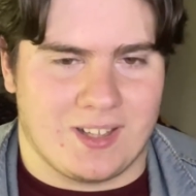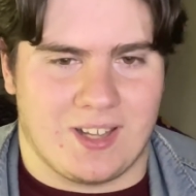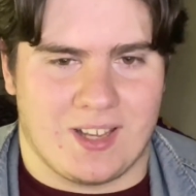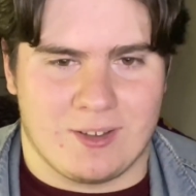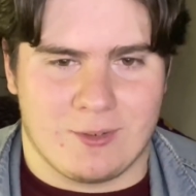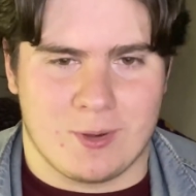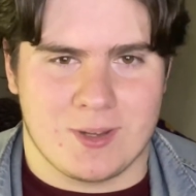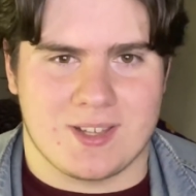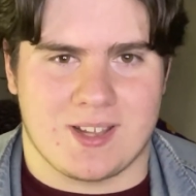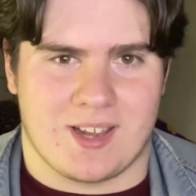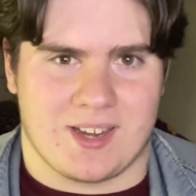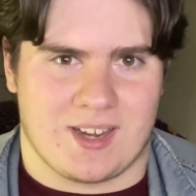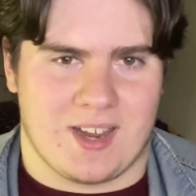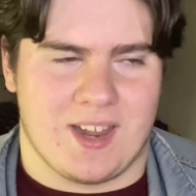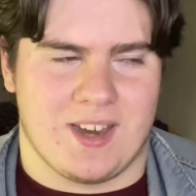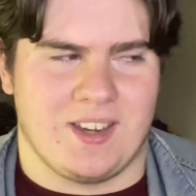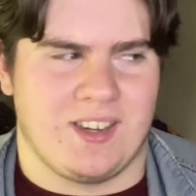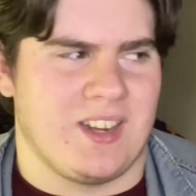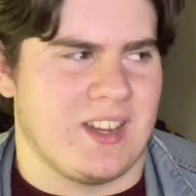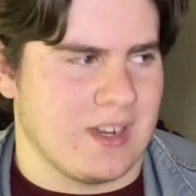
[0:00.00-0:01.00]
Like, it wasn't like
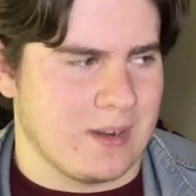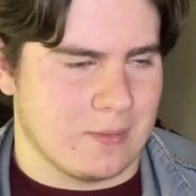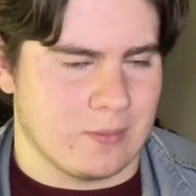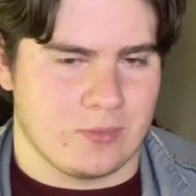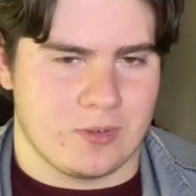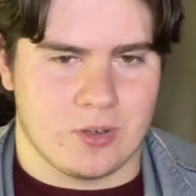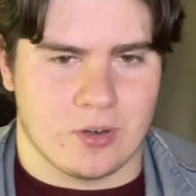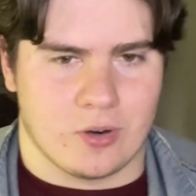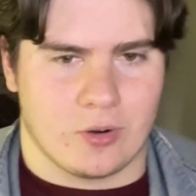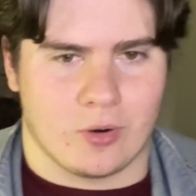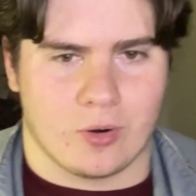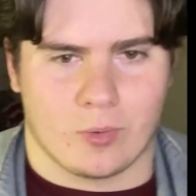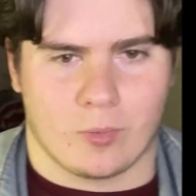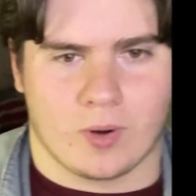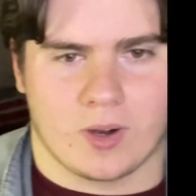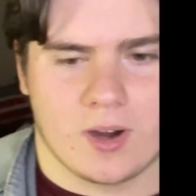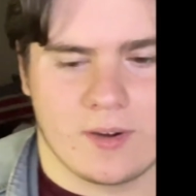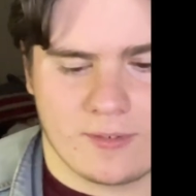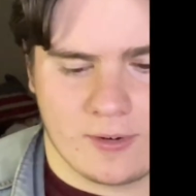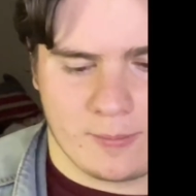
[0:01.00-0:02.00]
Endgame, you know, or
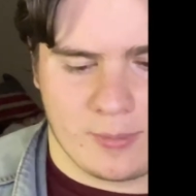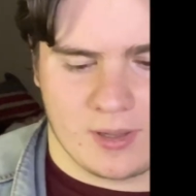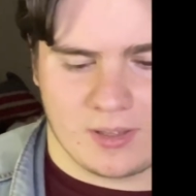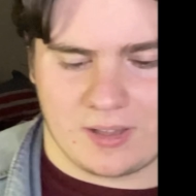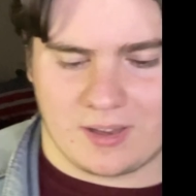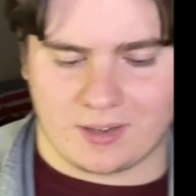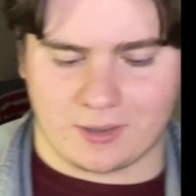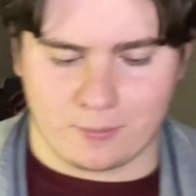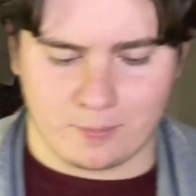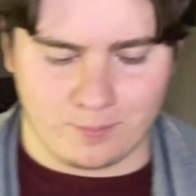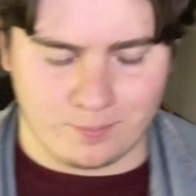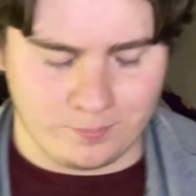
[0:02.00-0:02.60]
whatever, but, like,